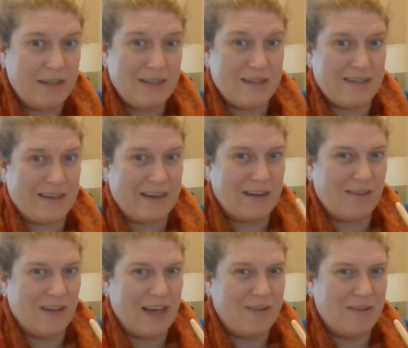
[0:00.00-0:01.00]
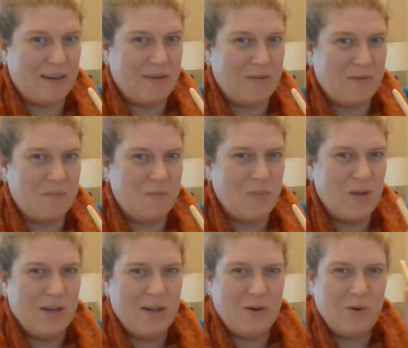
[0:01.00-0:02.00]
say it out loud at home
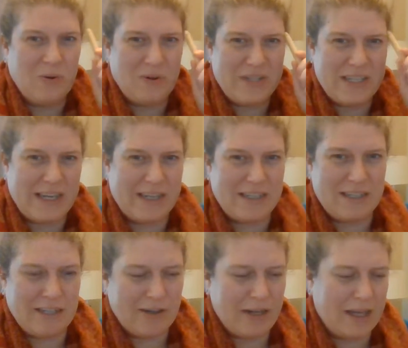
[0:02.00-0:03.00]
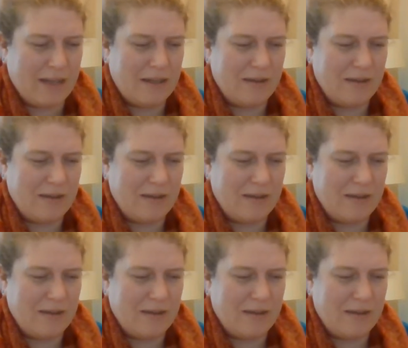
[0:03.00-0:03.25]
or say it in your head.